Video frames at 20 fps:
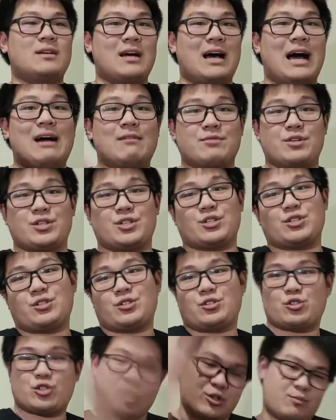I'm
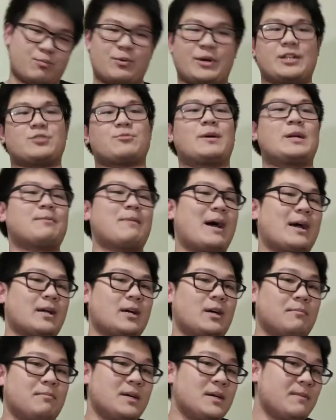just bring straight back
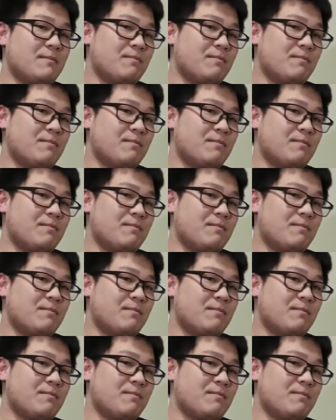up.